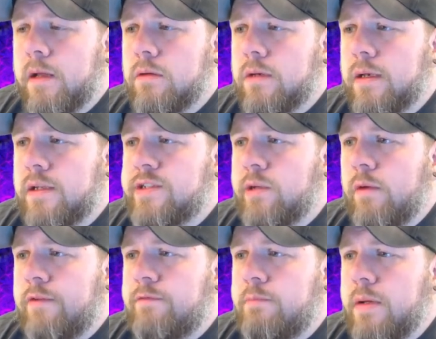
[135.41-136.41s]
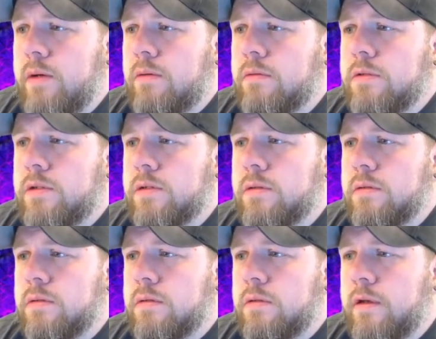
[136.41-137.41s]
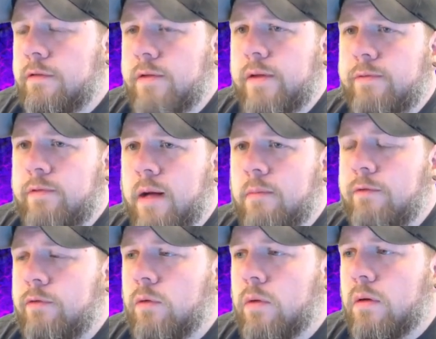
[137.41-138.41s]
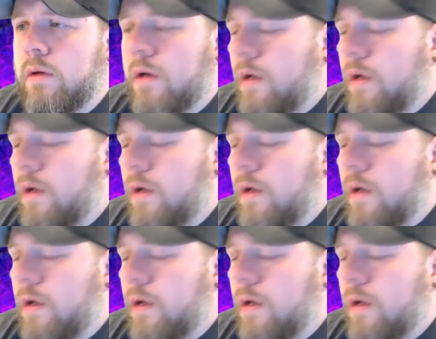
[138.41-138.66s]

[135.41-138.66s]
Okay, so we've built a flip-flop before.